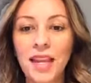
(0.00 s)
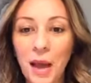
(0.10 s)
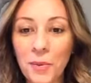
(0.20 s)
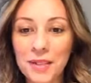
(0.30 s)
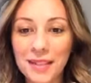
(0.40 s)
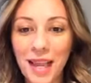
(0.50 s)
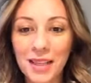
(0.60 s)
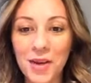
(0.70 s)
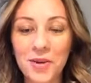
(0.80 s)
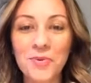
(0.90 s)
I want to say
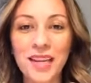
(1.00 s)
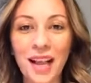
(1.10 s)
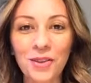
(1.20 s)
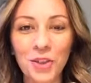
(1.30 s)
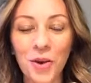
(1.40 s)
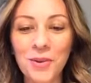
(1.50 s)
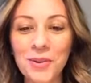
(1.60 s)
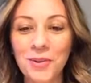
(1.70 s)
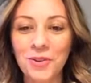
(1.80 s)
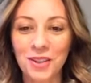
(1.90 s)
hello to Rigel
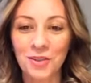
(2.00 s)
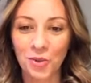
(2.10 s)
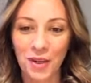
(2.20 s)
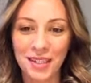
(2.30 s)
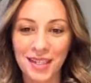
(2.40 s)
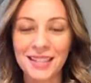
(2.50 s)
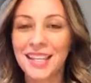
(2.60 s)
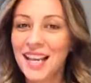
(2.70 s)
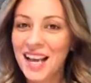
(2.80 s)
Jones, who just joined us.